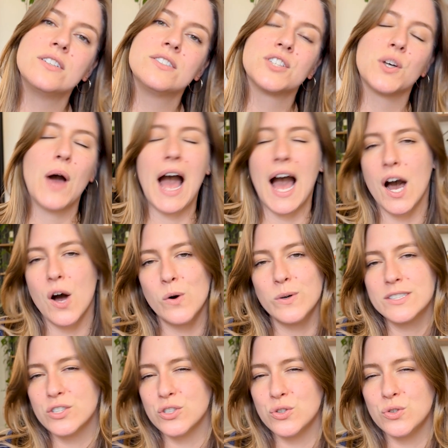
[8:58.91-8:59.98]
So, how
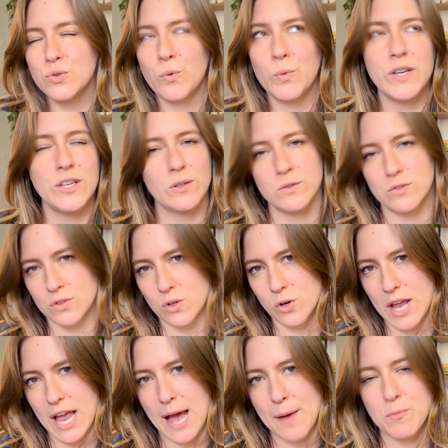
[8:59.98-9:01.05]
do we use
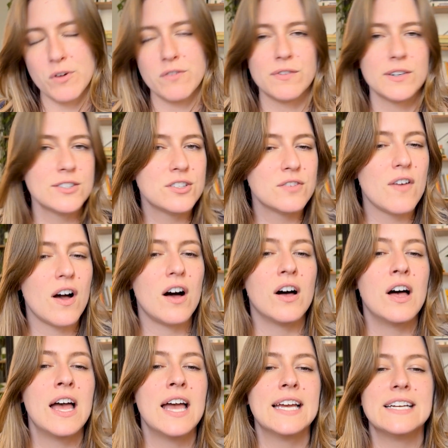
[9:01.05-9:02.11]
Skullcap? Well, first of all,
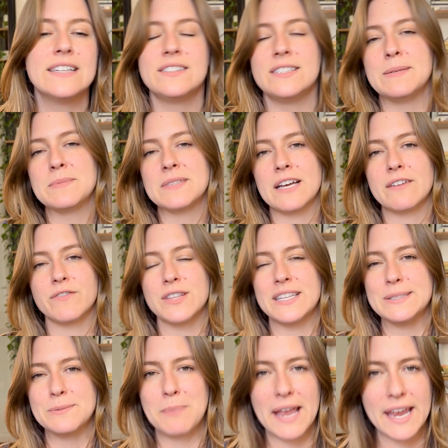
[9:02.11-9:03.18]
it seems that for
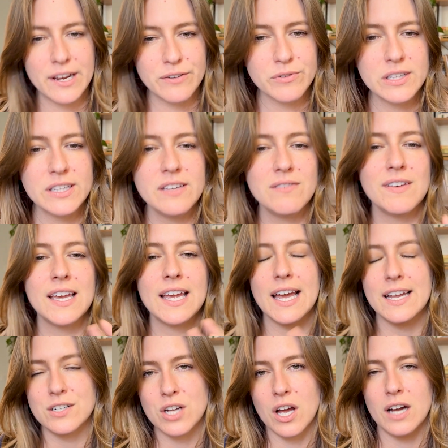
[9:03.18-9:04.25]
these pain relieving
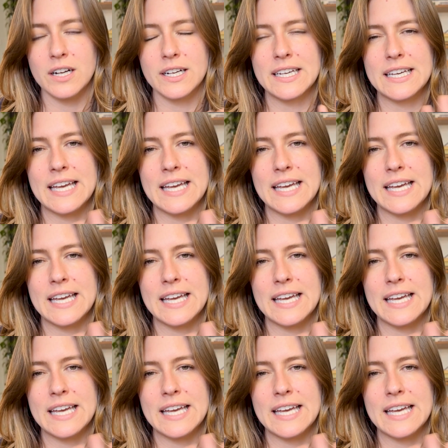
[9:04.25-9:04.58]
and tonic